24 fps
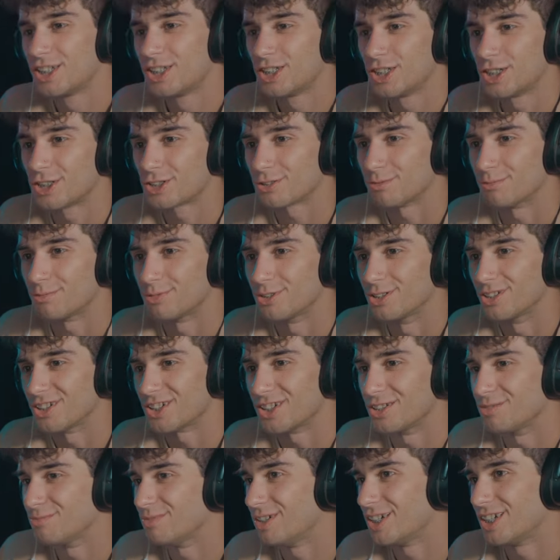He's a
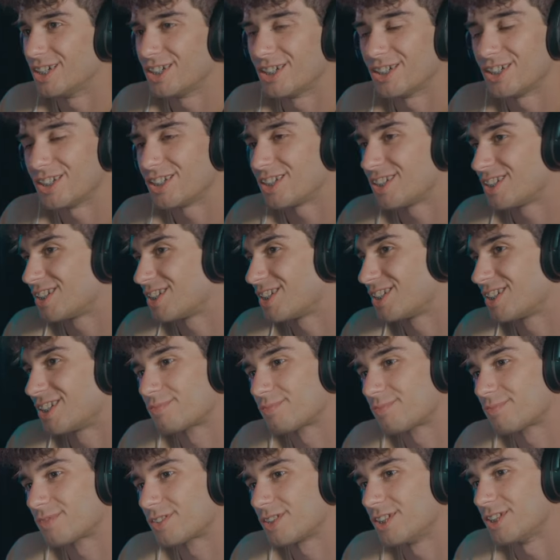broken man.
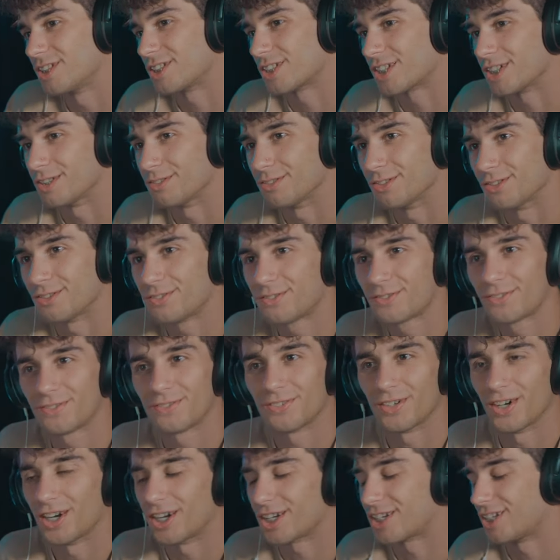He doesn't give a
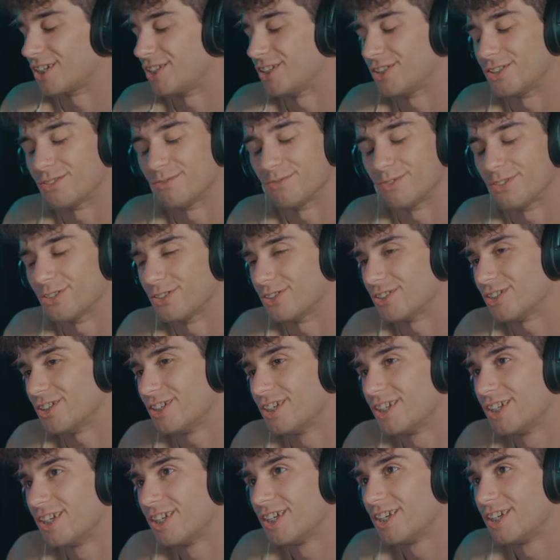fuck anymore.
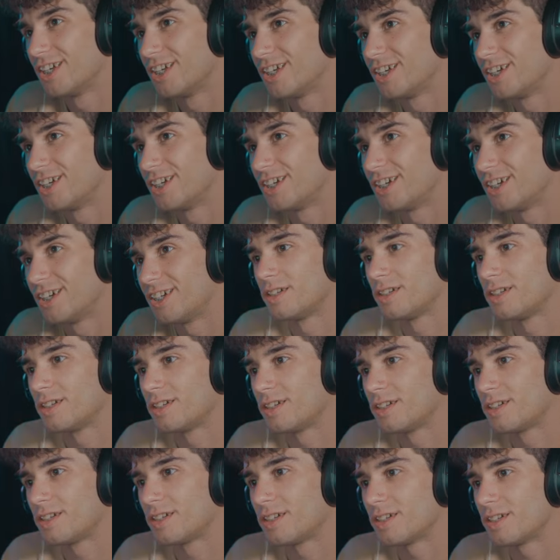
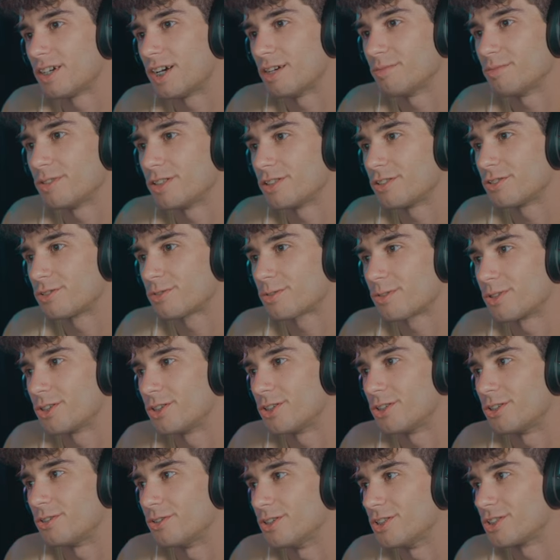I mean, there's really
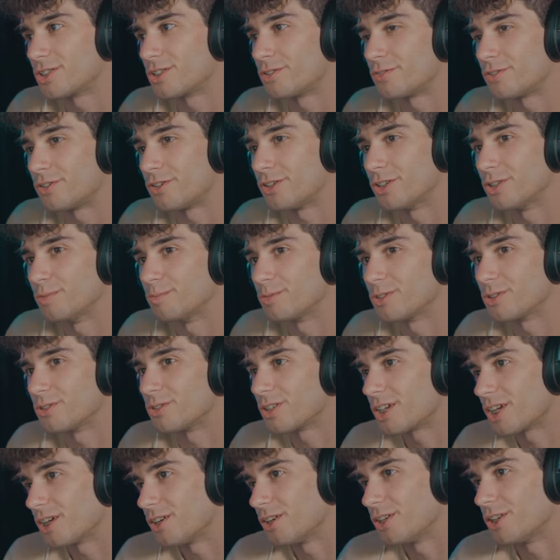no reason for him to
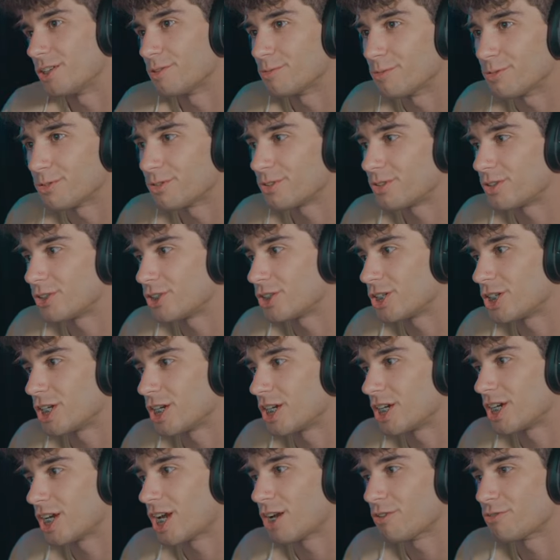care anymore.
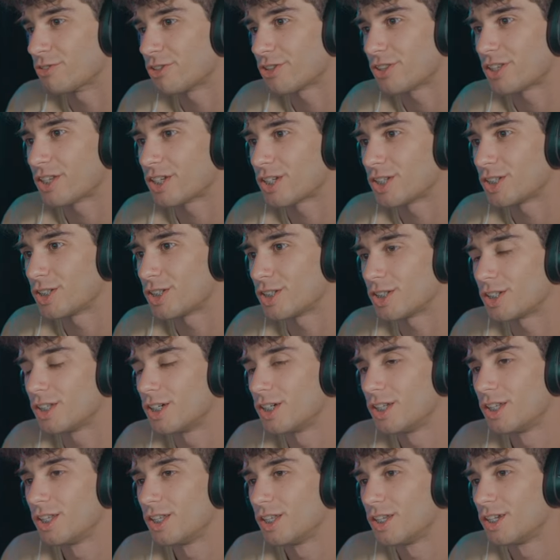Everything and
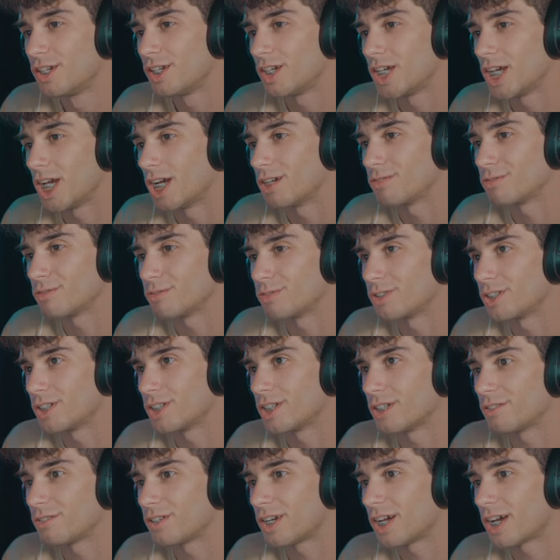everyone he
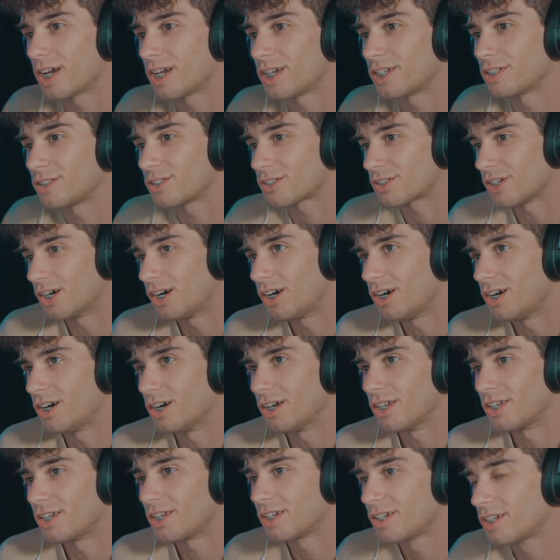ever had is
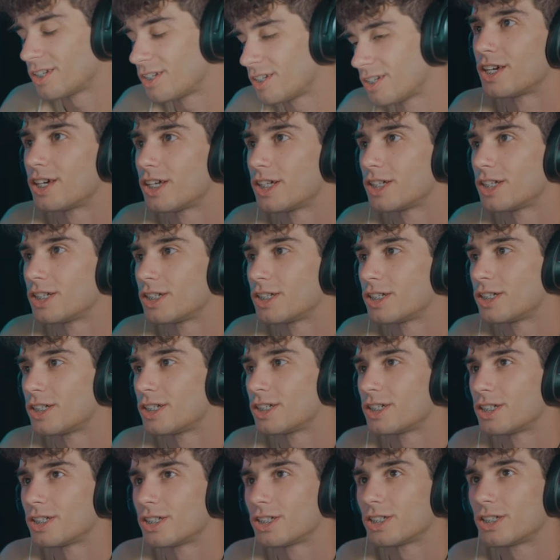gone.
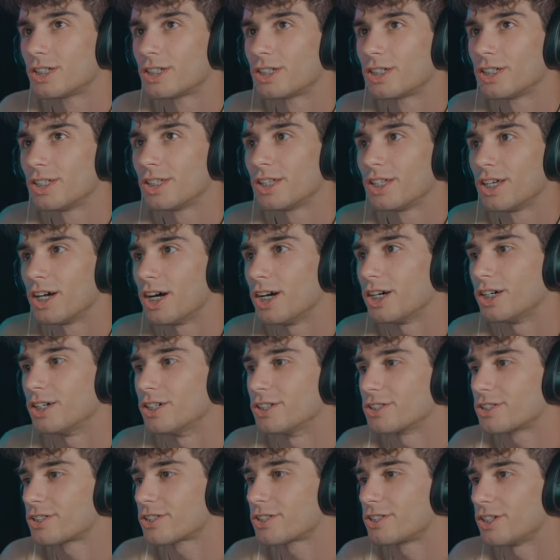Oh,
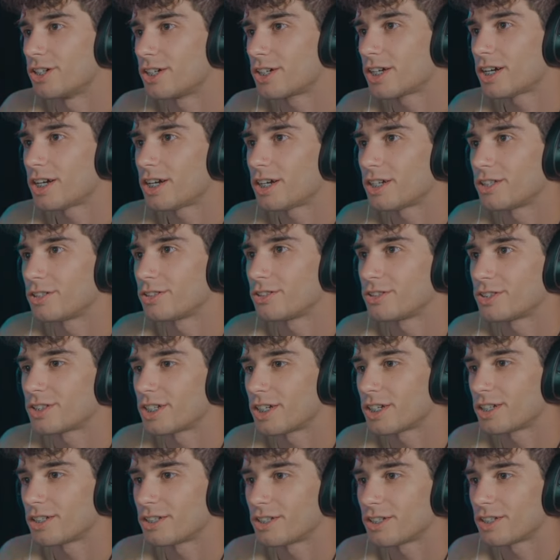is this young Kai and they're
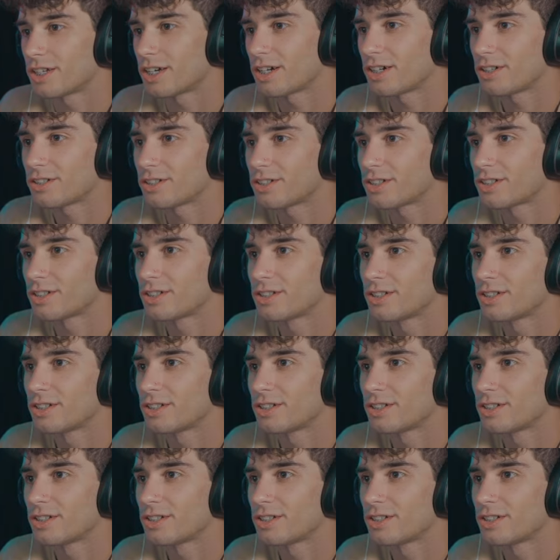taking it down?